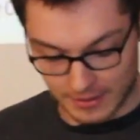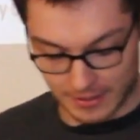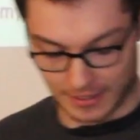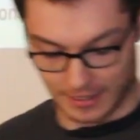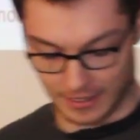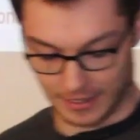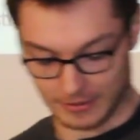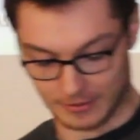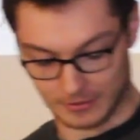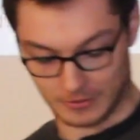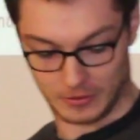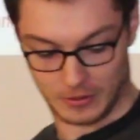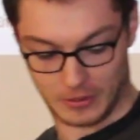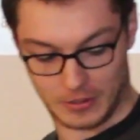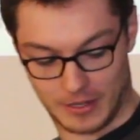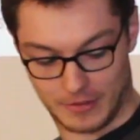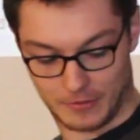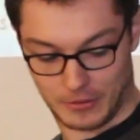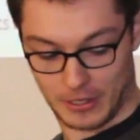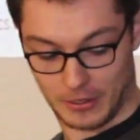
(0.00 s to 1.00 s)
although you
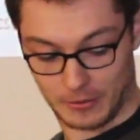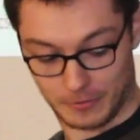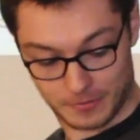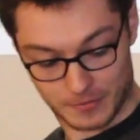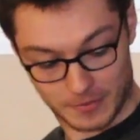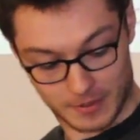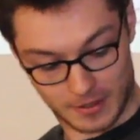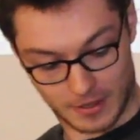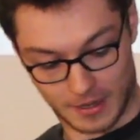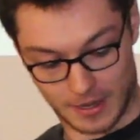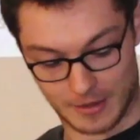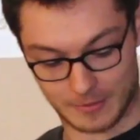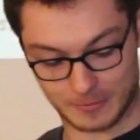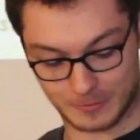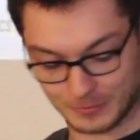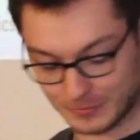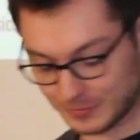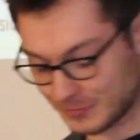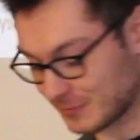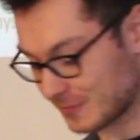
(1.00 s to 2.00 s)
never know.